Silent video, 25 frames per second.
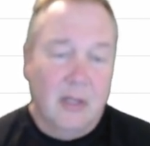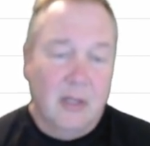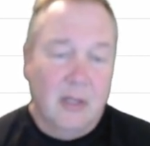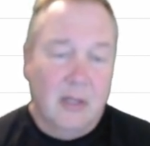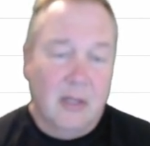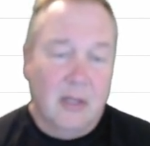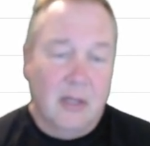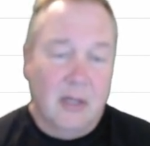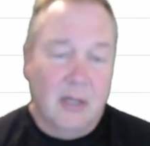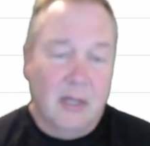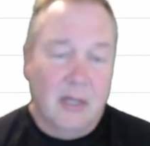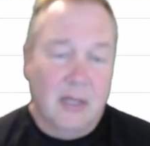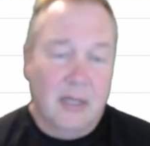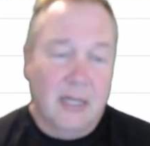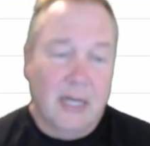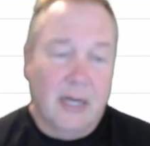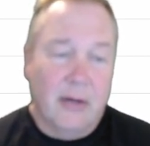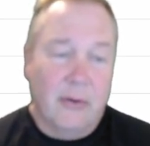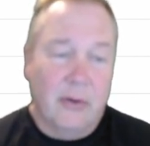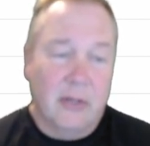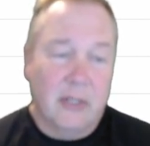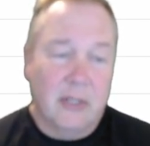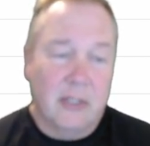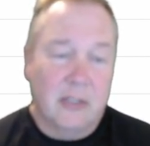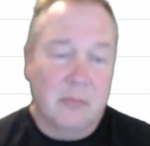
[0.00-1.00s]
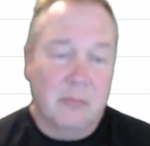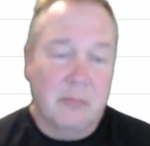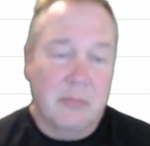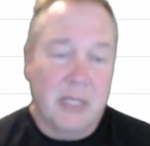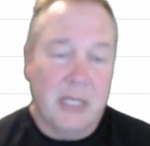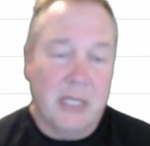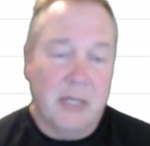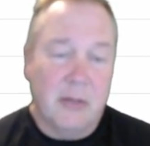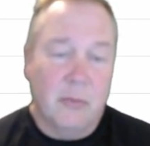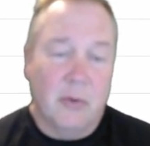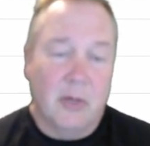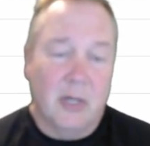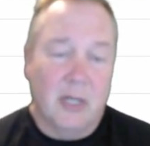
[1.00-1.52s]
Now it's
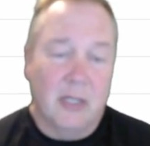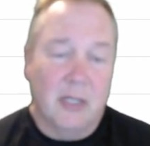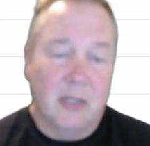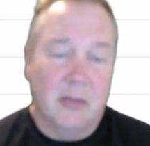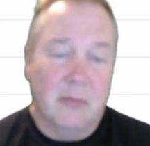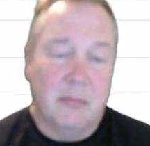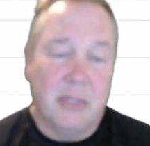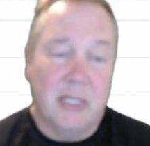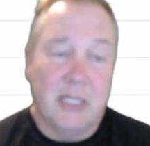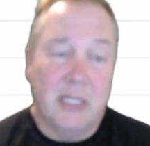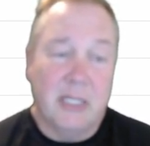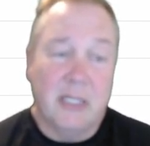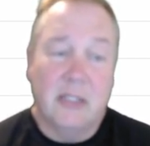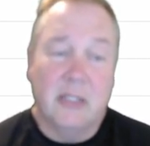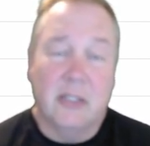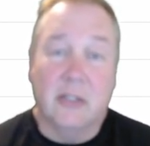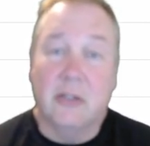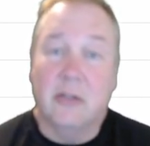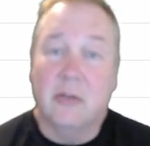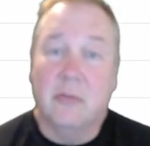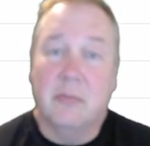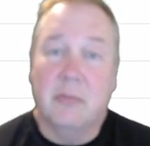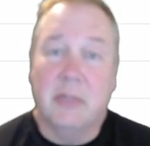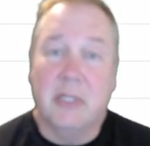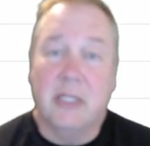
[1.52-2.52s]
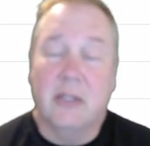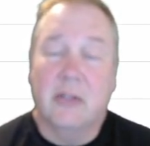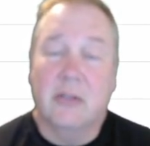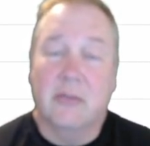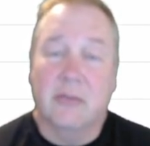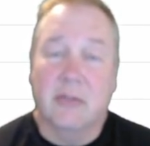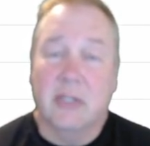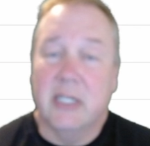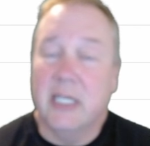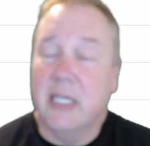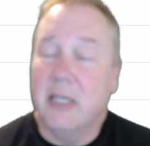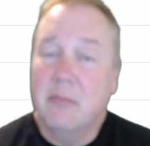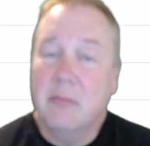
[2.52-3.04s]
B1, B2,
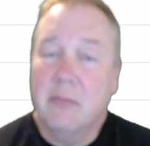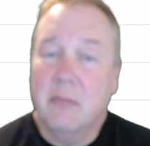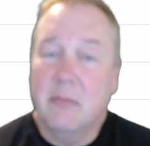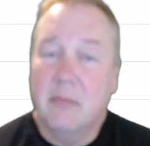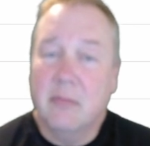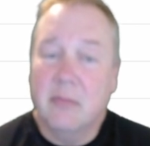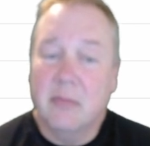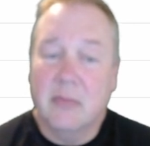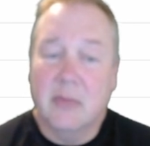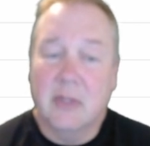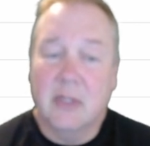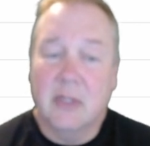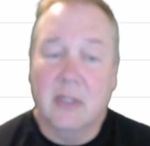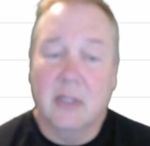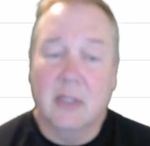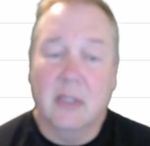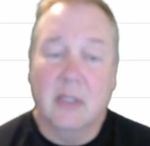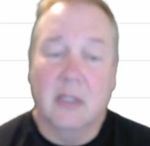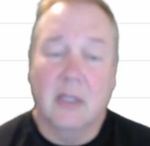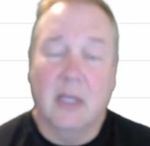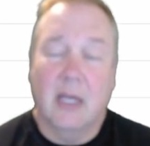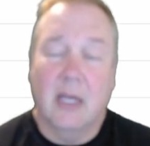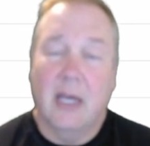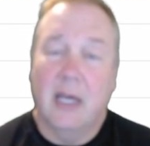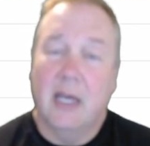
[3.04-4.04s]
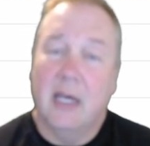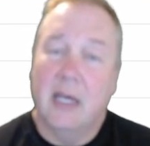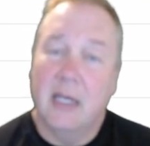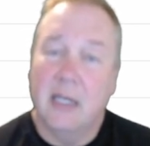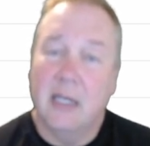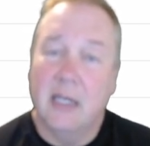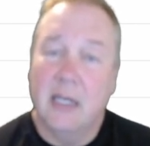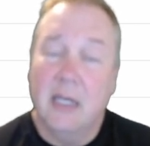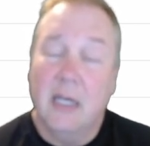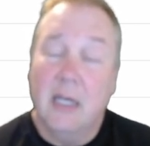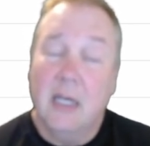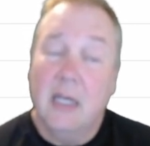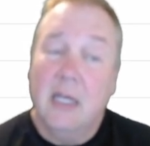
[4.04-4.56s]
B3.
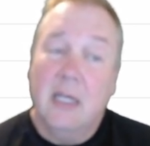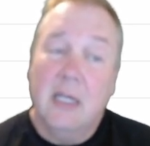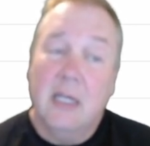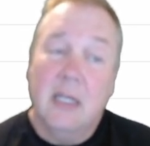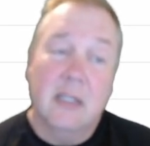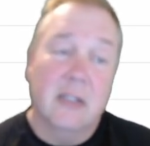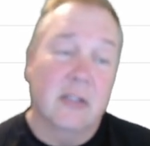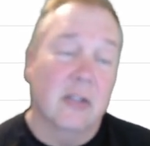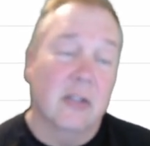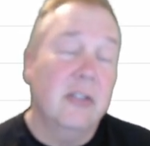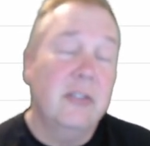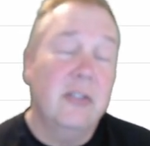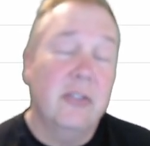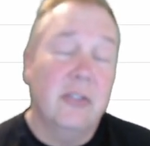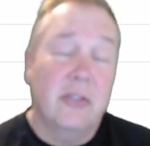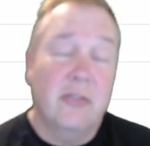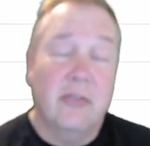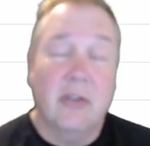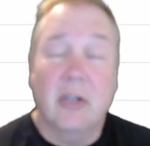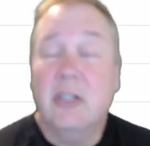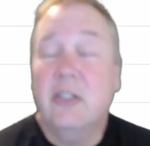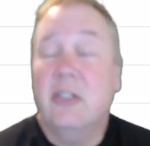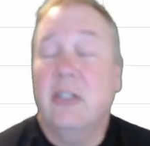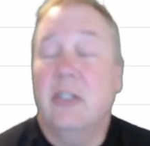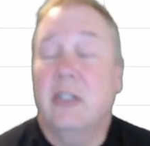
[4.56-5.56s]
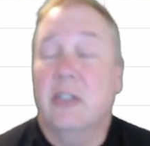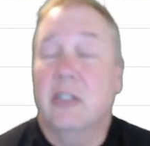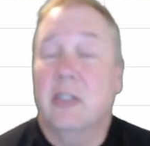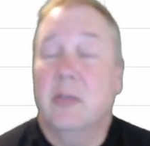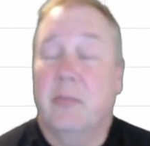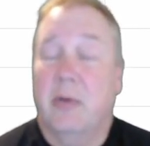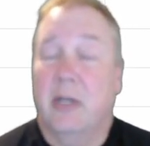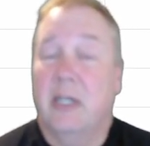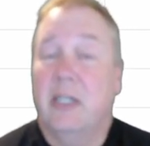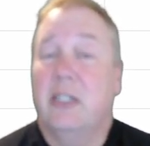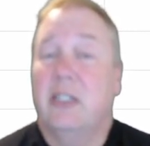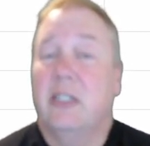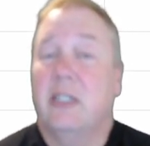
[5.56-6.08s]
And as long as you structure your
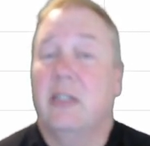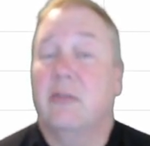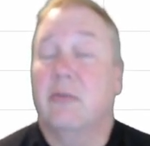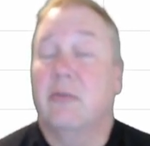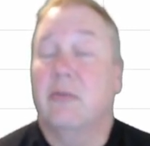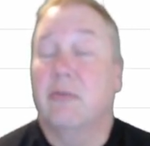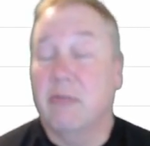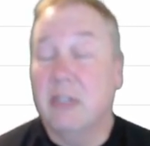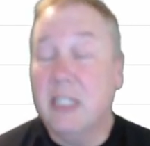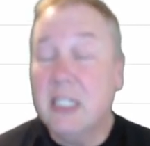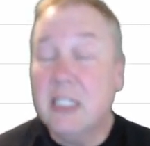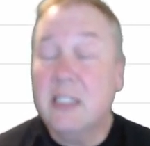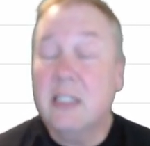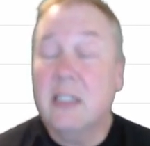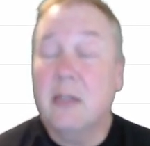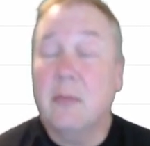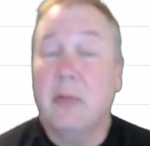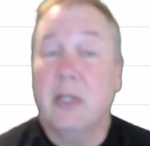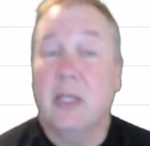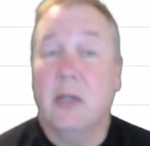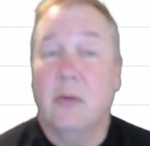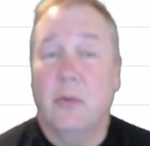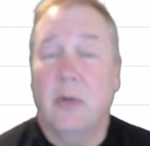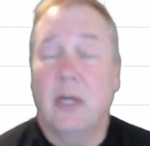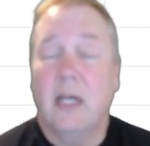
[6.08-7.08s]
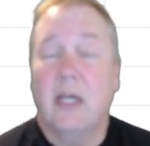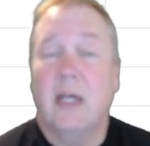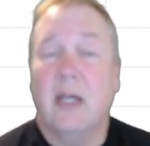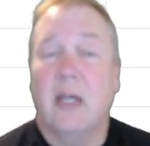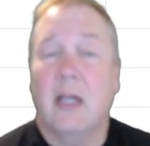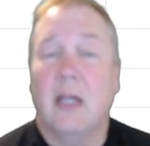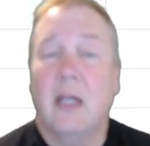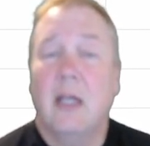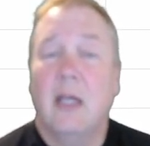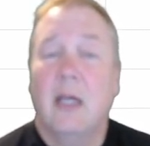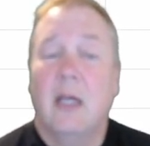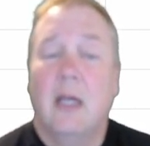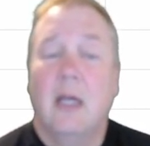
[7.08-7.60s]
spreadsheets reasonably
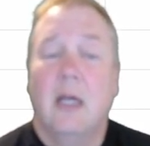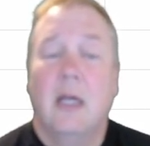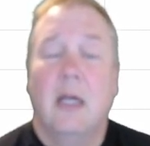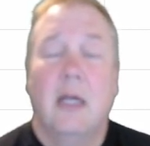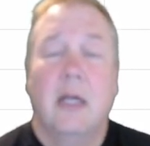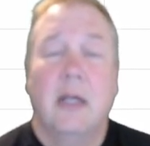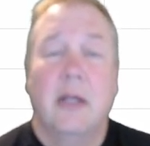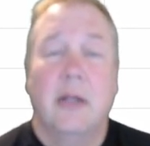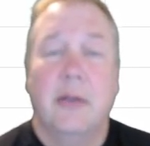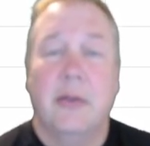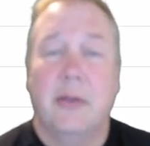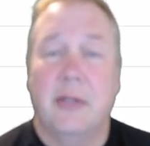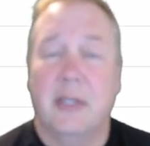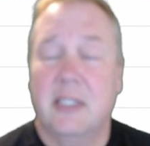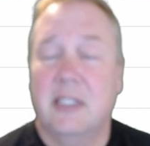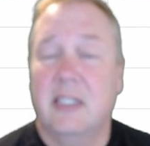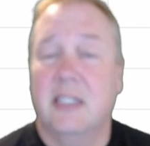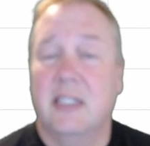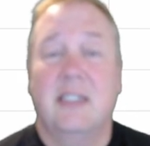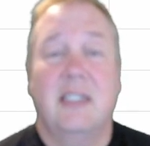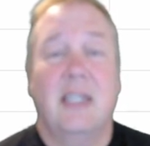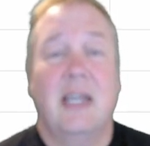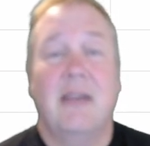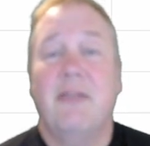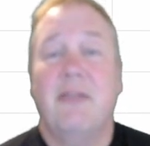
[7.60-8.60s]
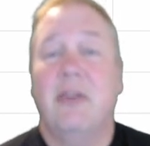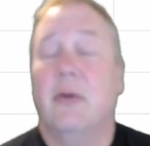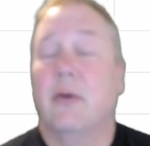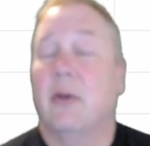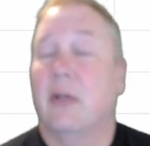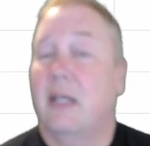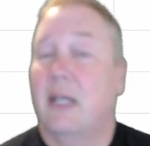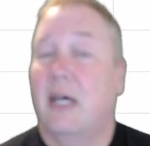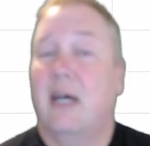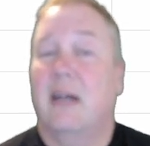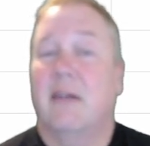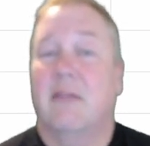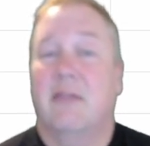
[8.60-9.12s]
well, this can save you a
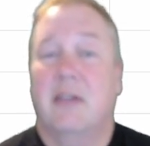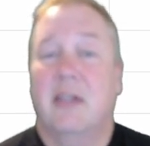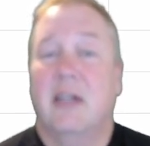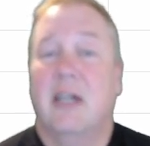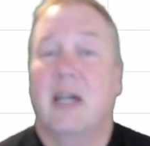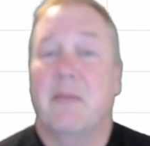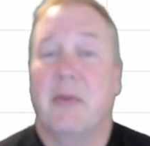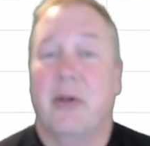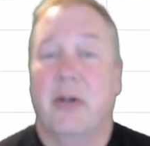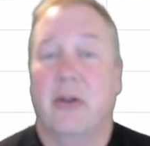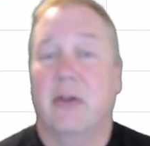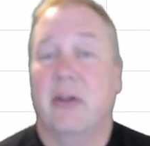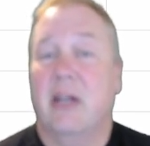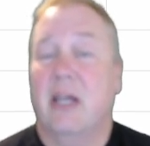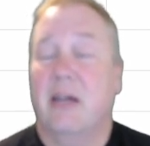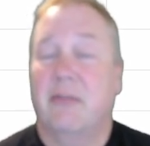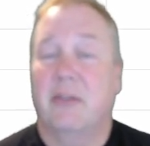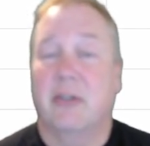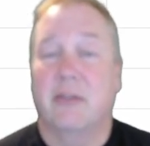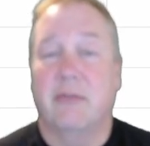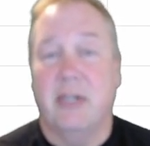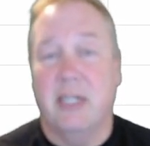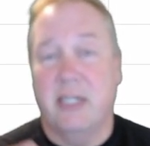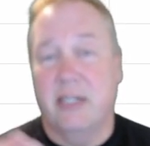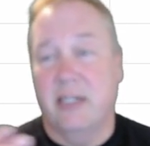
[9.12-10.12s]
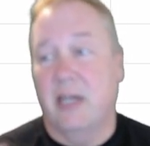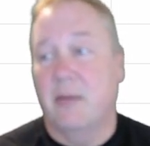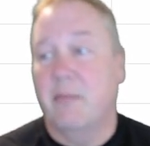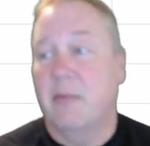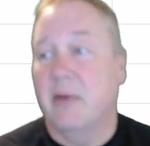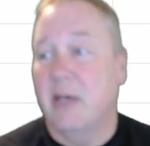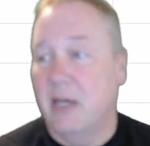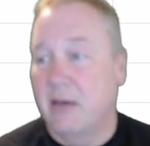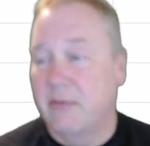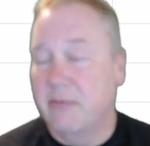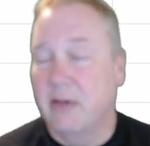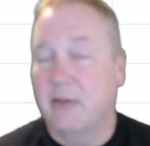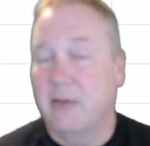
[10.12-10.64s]
lot of time. You don't have to retype
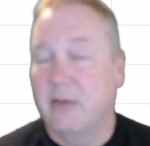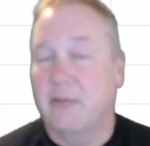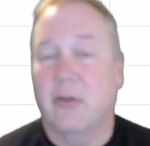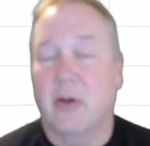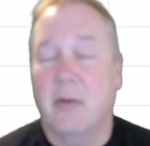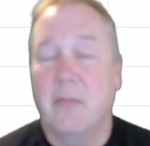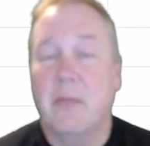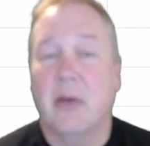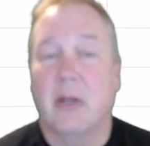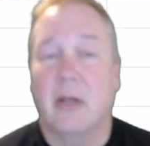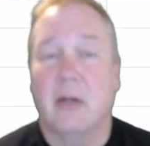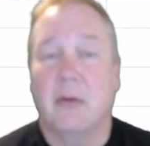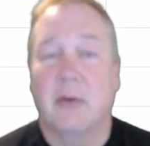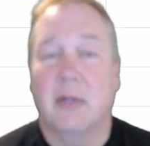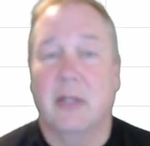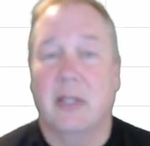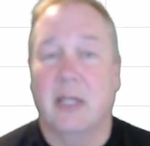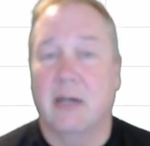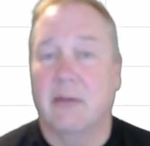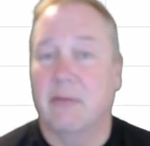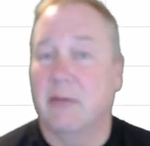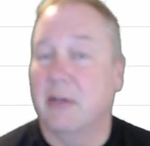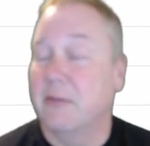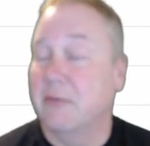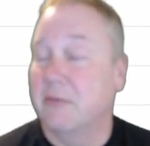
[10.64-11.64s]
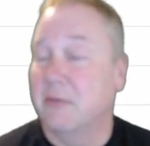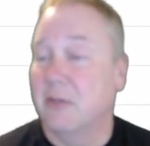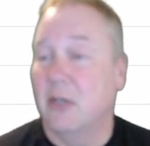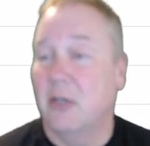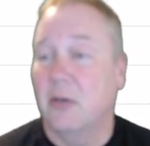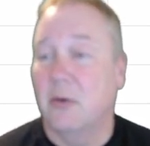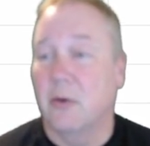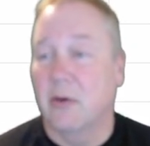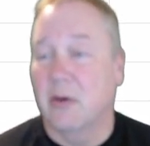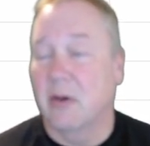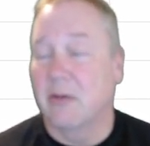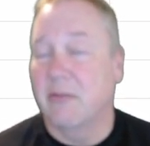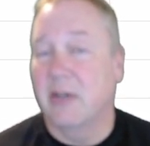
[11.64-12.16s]
every formula with every row
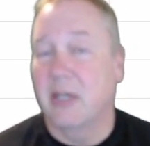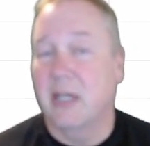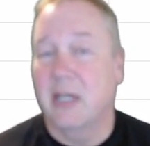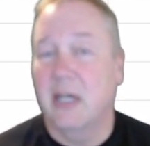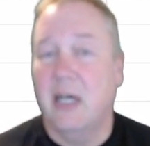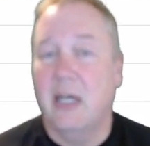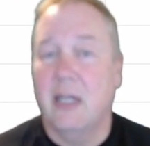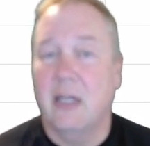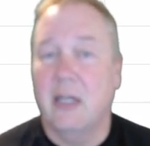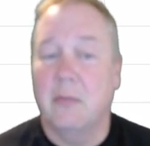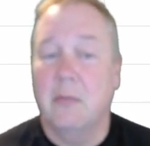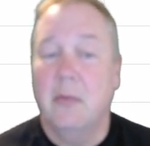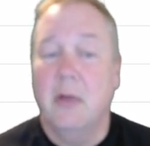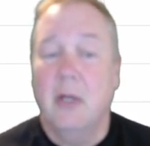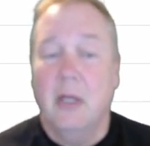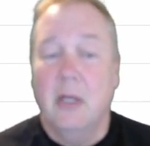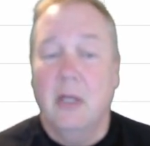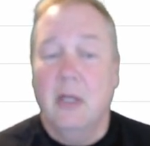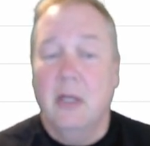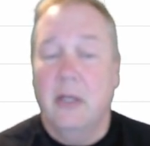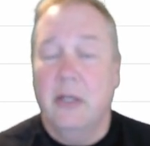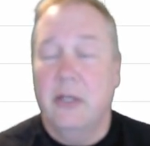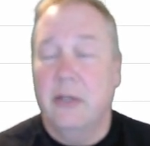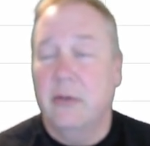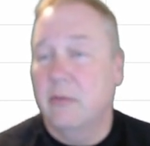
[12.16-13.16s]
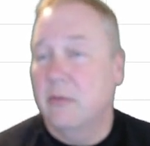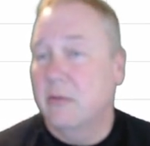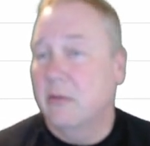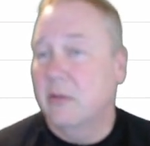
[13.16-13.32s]
or every column. You